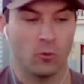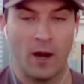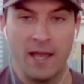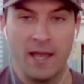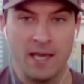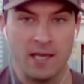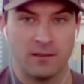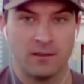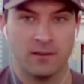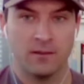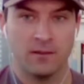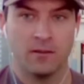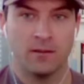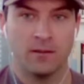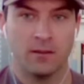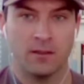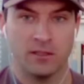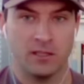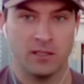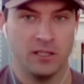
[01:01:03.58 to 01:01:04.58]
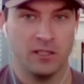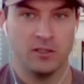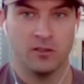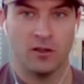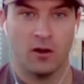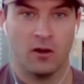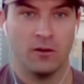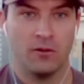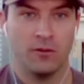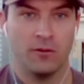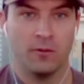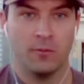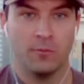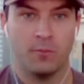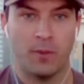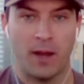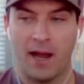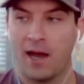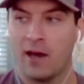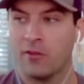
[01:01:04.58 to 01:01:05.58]
great because he's on
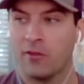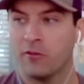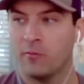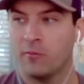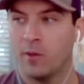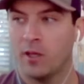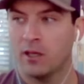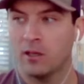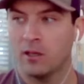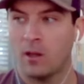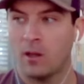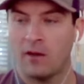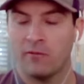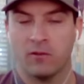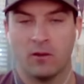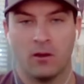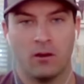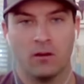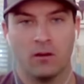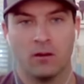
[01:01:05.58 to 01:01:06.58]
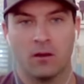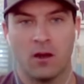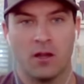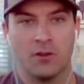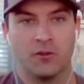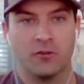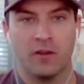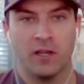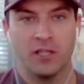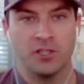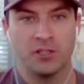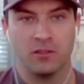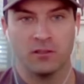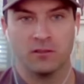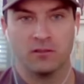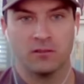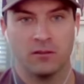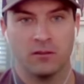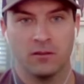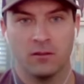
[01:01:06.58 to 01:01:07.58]
the path of being a lifelong
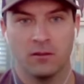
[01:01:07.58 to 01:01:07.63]
conservationist.